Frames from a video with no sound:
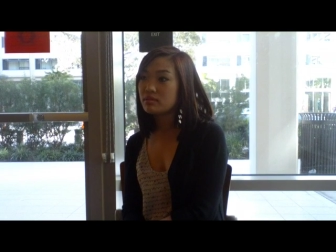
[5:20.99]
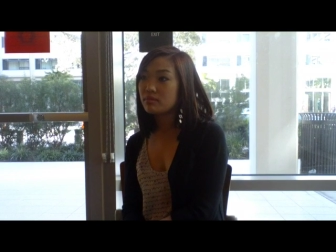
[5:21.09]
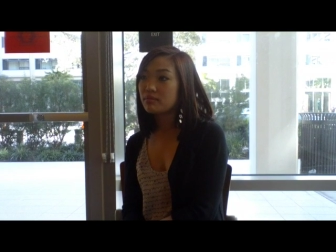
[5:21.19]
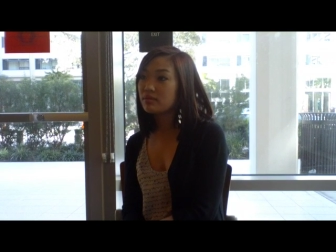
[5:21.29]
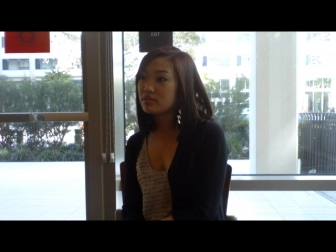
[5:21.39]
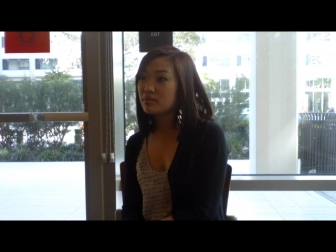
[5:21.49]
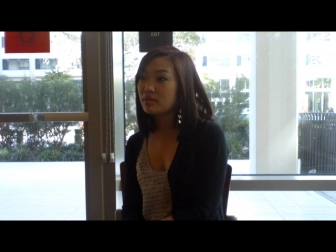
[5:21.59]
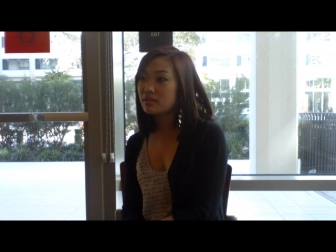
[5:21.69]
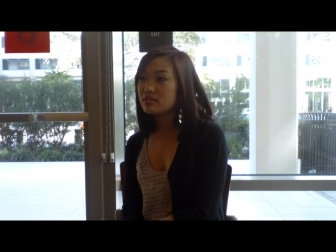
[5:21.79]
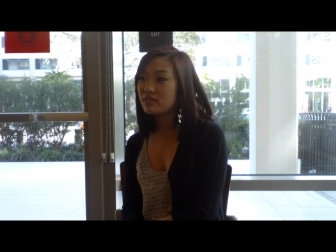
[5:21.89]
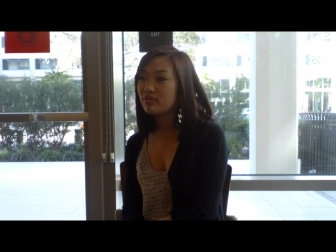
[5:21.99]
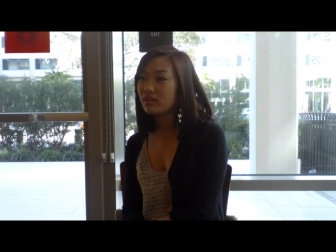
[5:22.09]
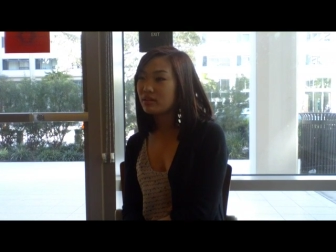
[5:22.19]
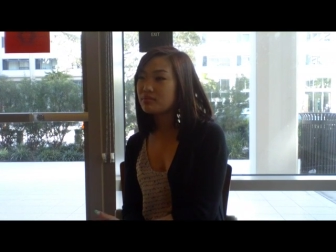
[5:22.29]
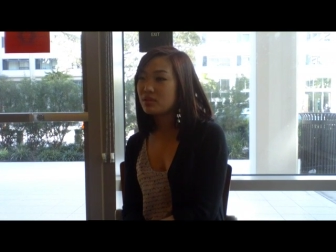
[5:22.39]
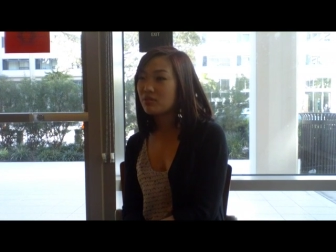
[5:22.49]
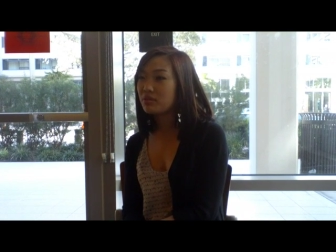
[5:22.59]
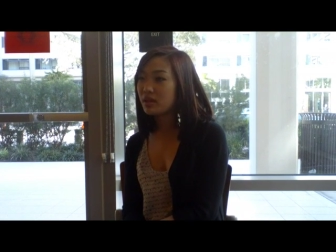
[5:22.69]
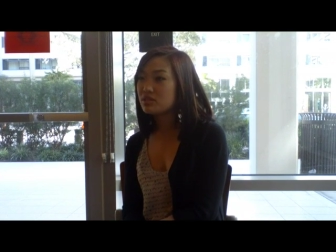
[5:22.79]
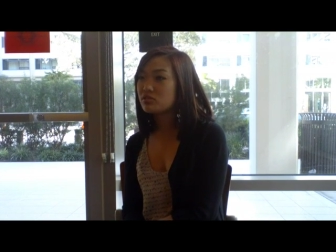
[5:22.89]
some of the stuff that comes along
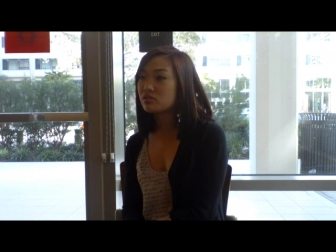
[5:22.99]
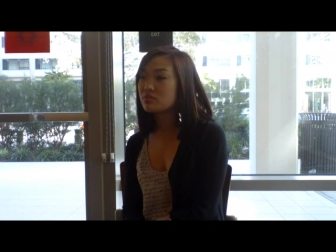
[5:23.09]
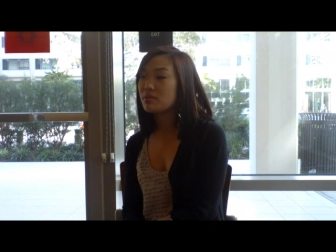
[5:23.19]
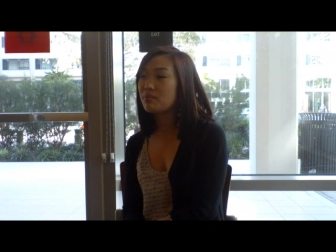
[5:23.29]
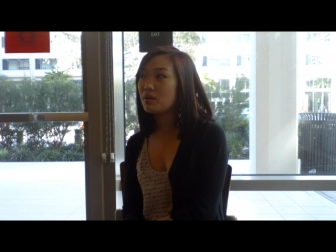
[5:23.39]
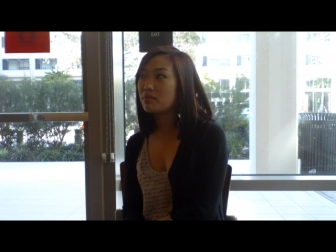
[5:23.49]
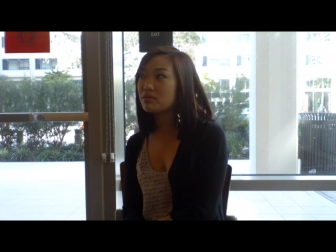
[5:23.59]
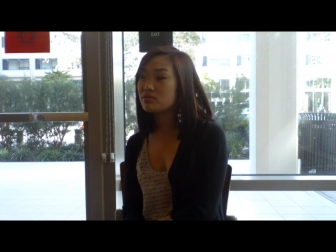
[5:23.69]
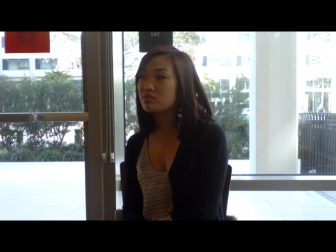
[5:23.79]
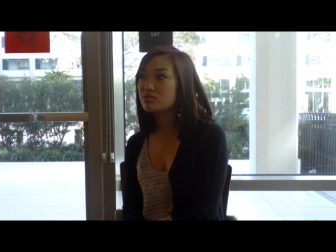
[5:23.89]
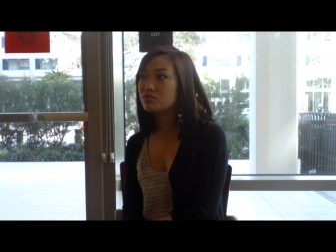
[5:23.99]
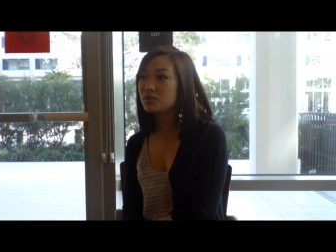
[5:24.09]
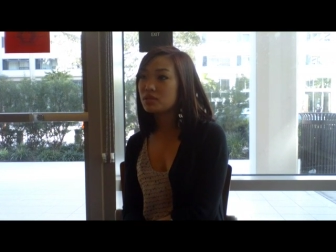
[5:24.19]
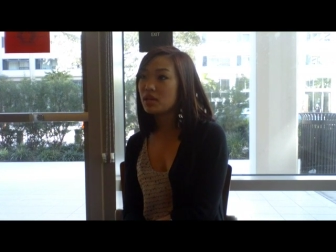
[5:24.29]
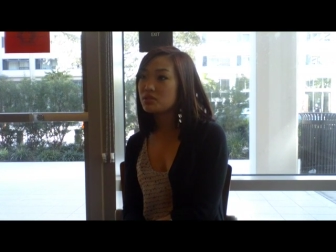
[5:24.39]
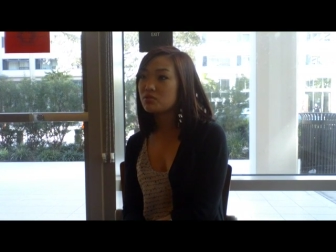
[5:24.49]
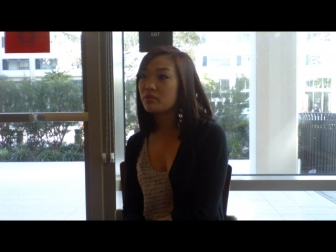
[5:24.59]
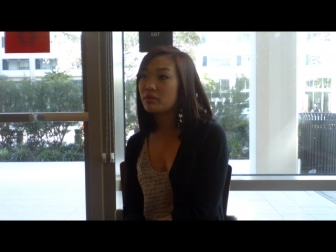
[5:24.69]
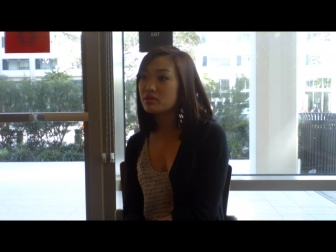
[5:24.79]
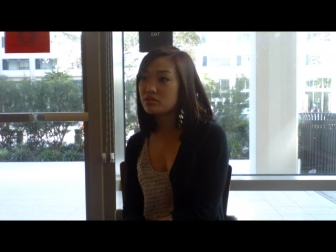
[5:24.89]
with high school, because my mom and her sisters went to high school
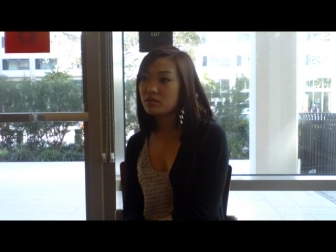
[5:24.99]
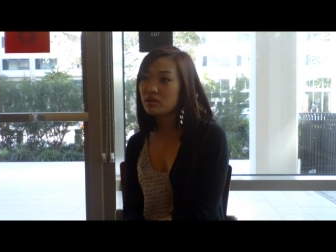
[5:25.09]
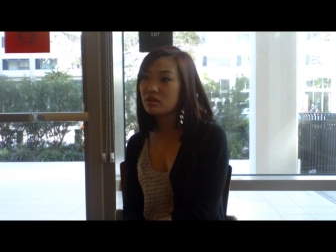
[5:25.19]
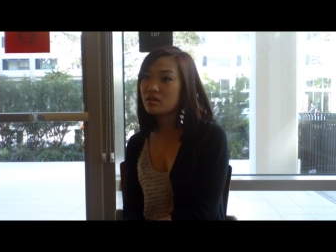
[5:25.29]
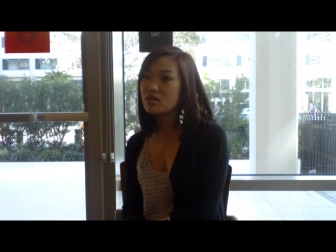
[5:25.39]
in Minnesota.